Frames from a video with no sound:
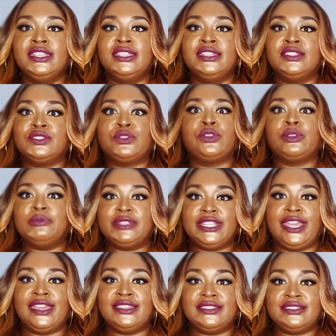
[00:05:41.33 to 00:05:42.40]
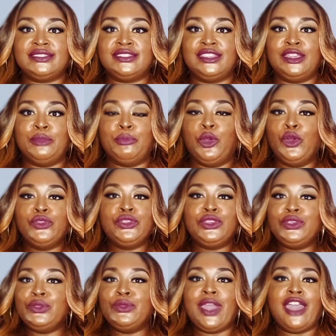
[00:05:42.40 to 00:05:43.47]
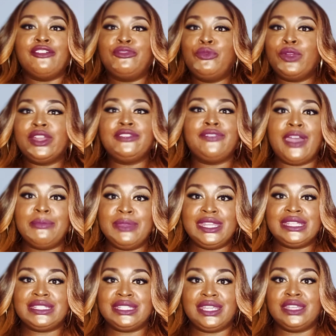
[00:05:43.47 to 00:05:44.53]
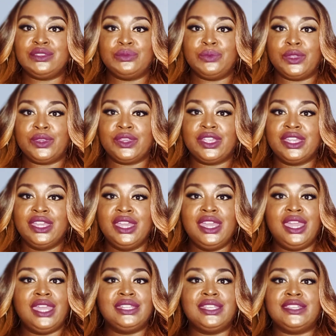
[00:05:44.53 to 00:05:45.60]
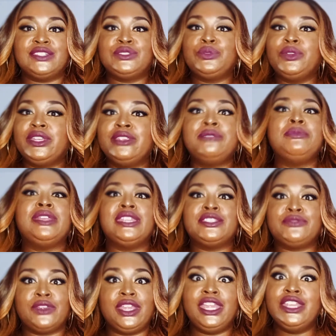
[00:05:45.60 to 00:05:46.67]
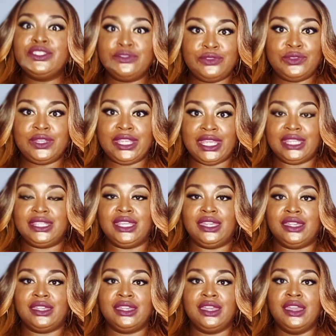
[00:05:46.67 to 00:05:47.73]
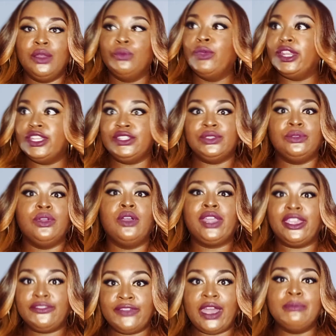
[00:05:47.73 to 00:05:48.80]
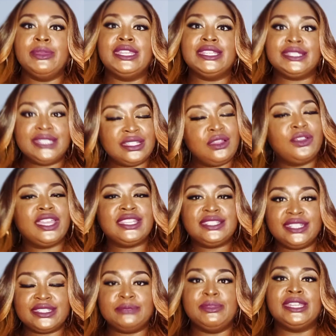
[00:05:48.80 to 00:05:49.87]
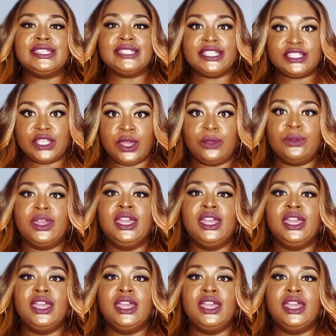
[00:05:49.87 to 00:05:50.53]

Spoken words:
circumstance. Both of you have 45 minutes to get to work. It takes 20 minutes for each of you to get there. What to do? Okay, 5 minutes. Six minutes. Let's go.